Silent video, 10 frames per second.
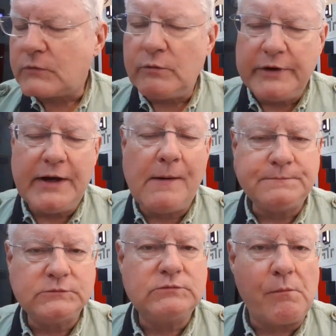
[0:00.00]
But yeah,
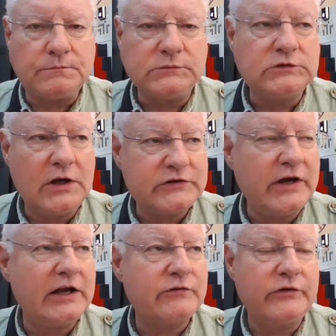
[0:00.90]
lots of
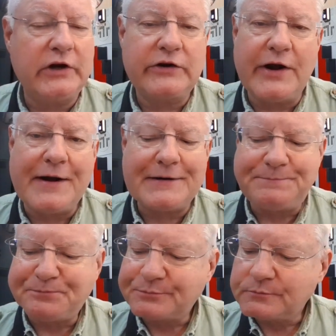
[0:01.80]
ads for TikTok.
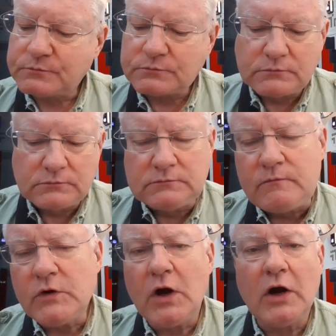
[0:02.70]

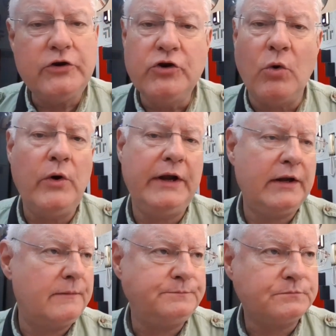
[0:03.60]

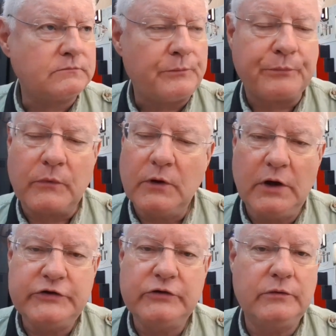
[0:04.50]
Annoying
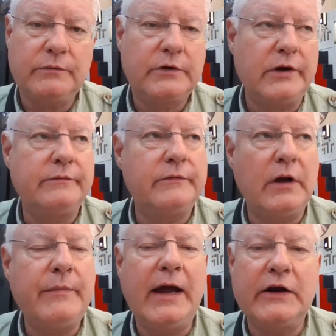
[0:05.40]
as you can
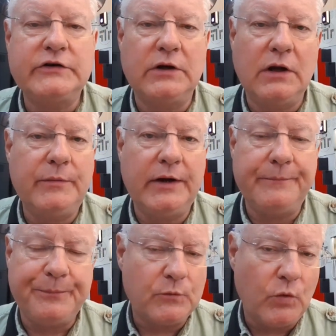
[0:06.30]
imagine. I mean,
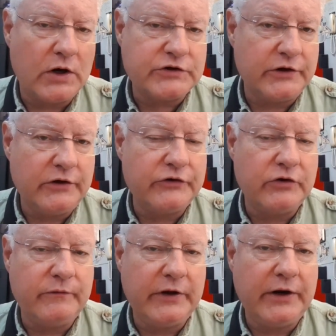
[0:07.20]
watching a
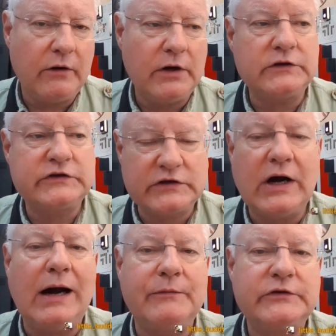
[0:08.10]
YouTube video and it
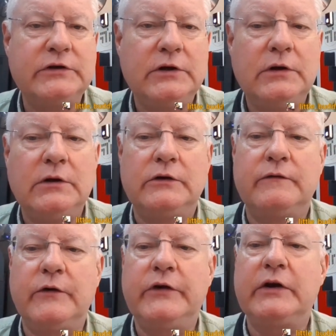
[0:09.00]
stops
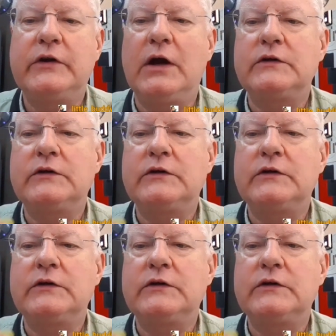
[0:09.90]
for TikTok.